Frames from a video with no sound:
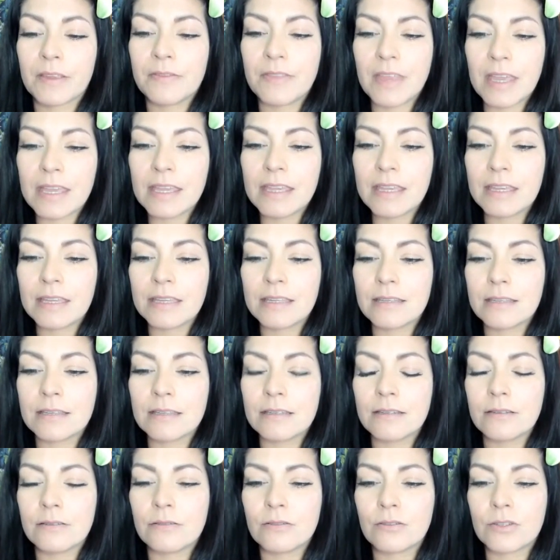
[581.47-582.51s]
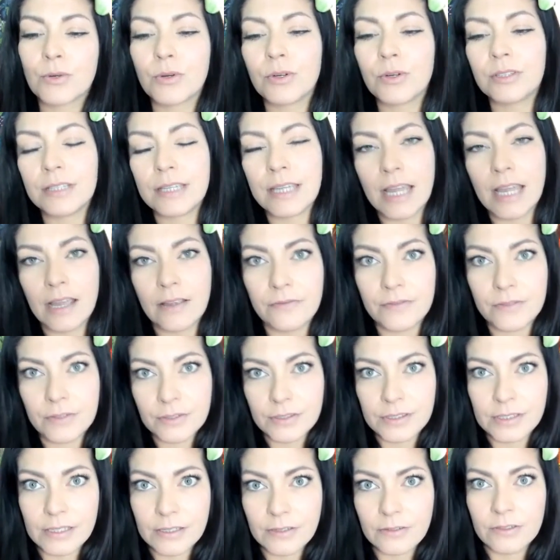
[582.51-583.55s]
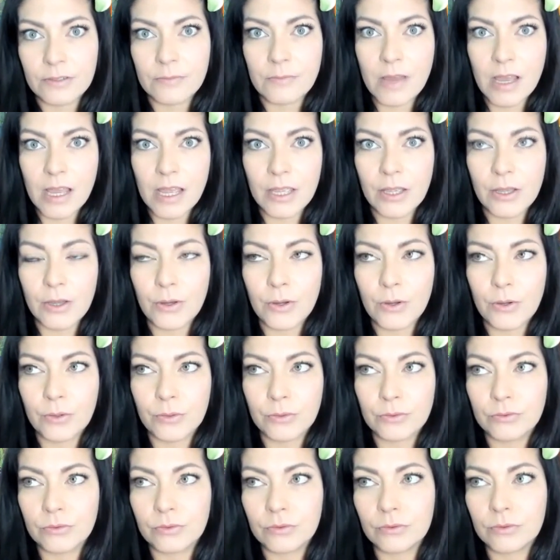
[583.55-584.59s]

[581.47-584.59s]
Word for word: Then shortly after Cinco de Mayo,